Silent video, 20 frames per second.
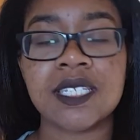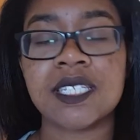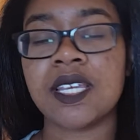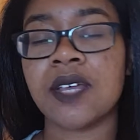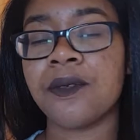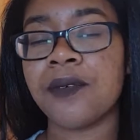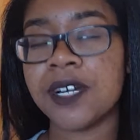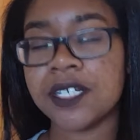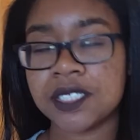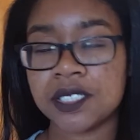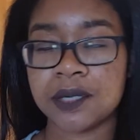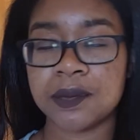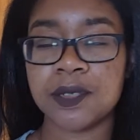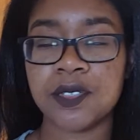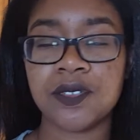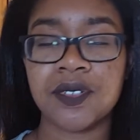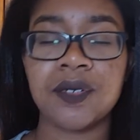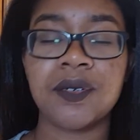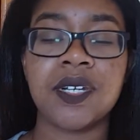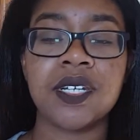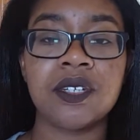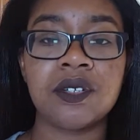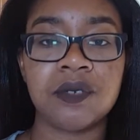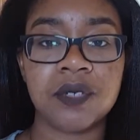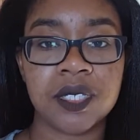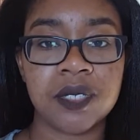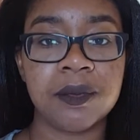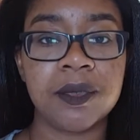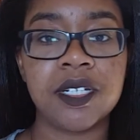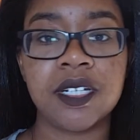I watched the movie, wanted to read
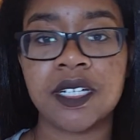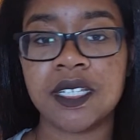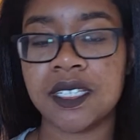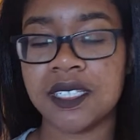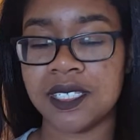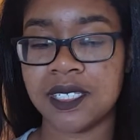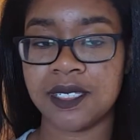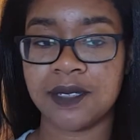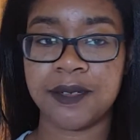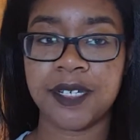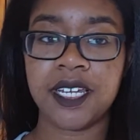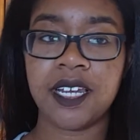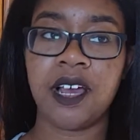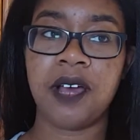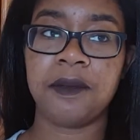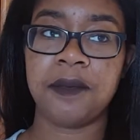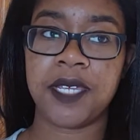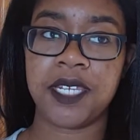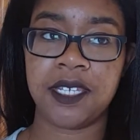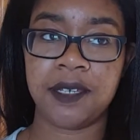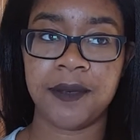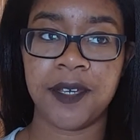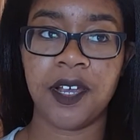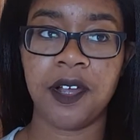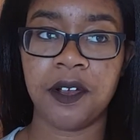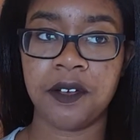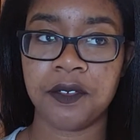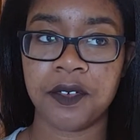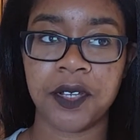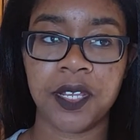the book. This has been on my
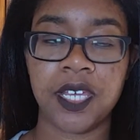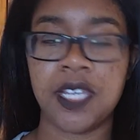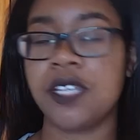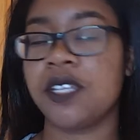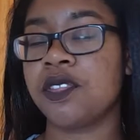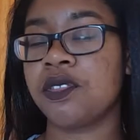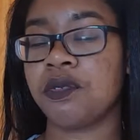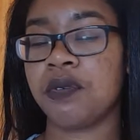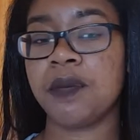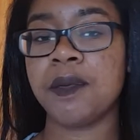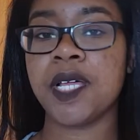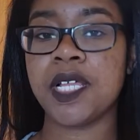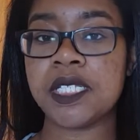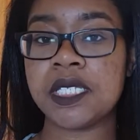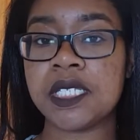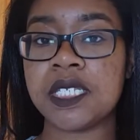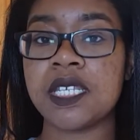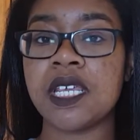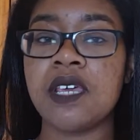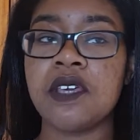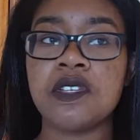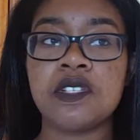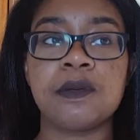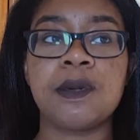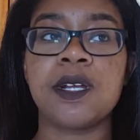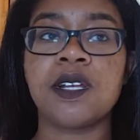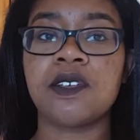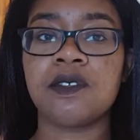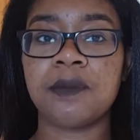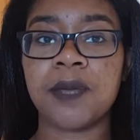TBR for like 3 months. It was
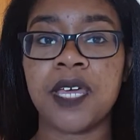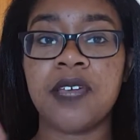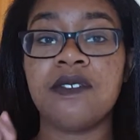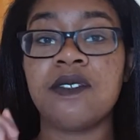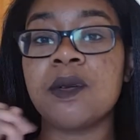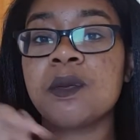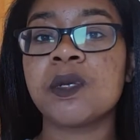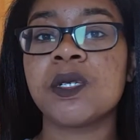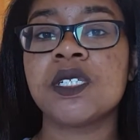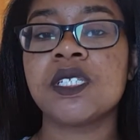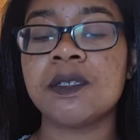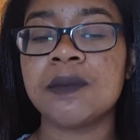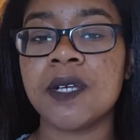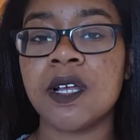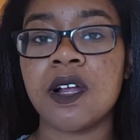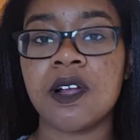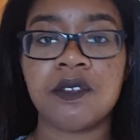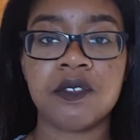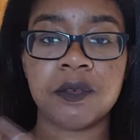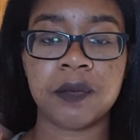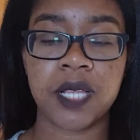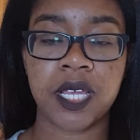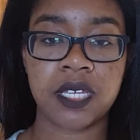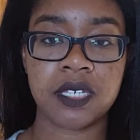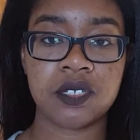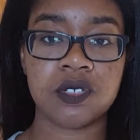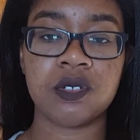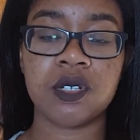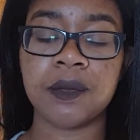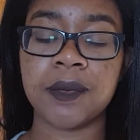part of my February TBR for Black
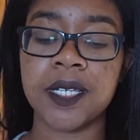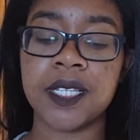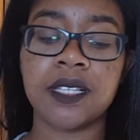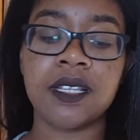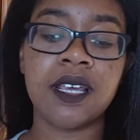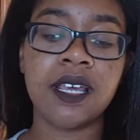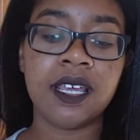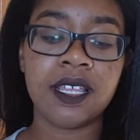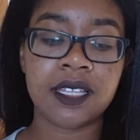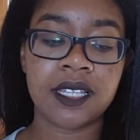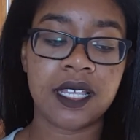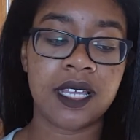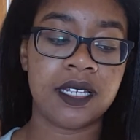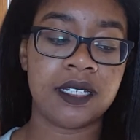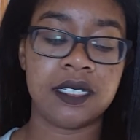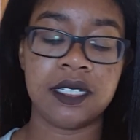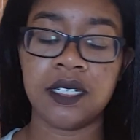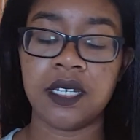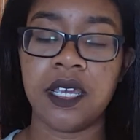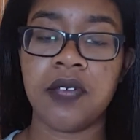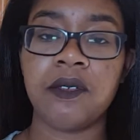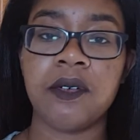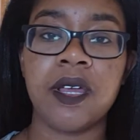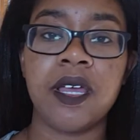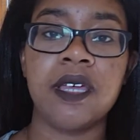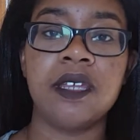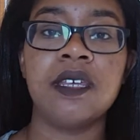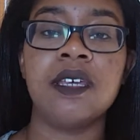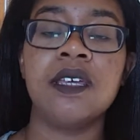History Month, and then didn't get read.